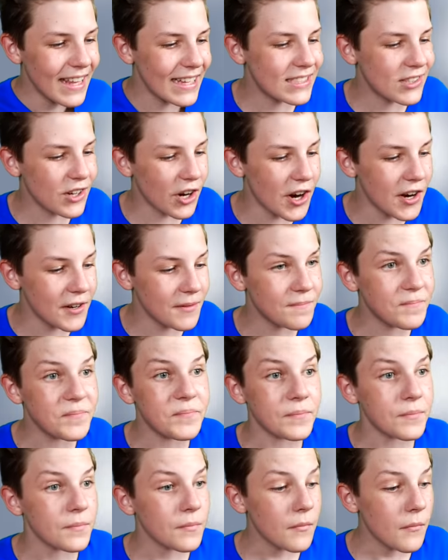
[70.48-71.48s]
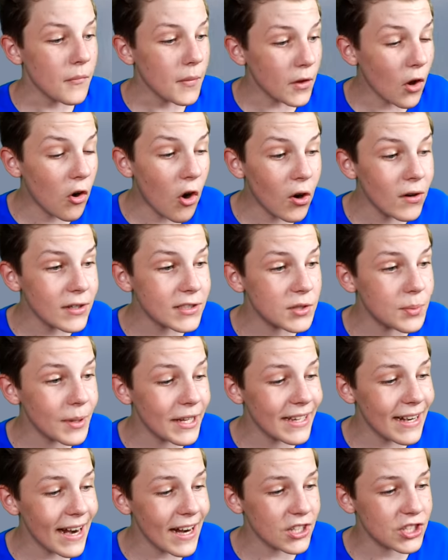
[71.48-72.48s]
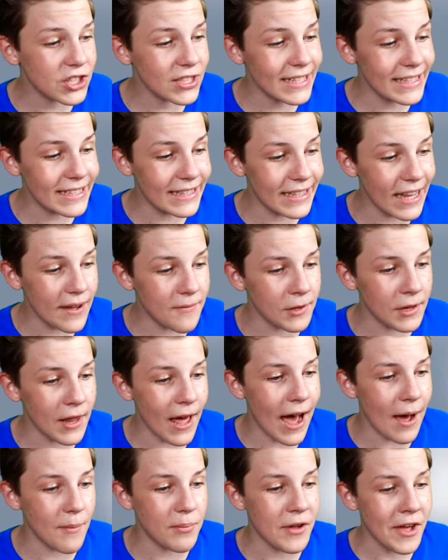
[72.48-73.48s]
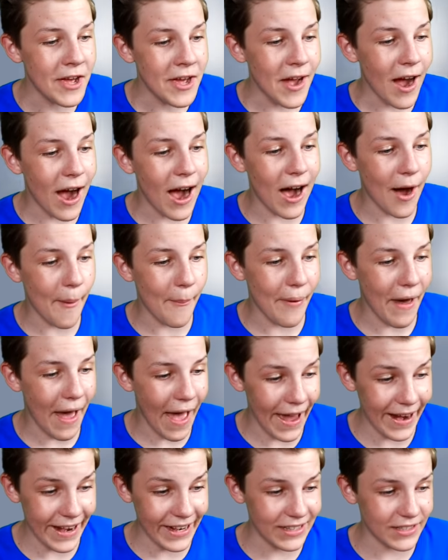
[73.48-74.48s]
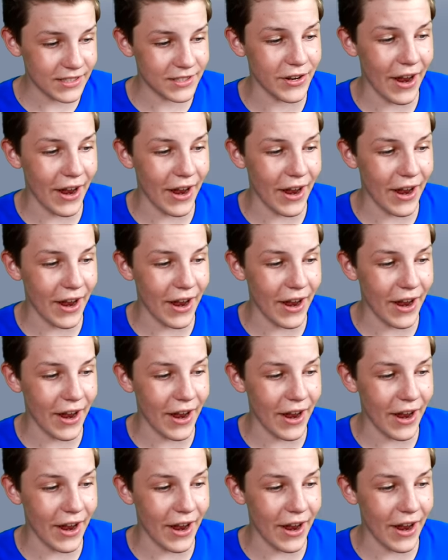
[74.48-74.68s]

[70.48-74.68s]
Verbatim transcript: Let's go. Oh, so we can actually level up our paint.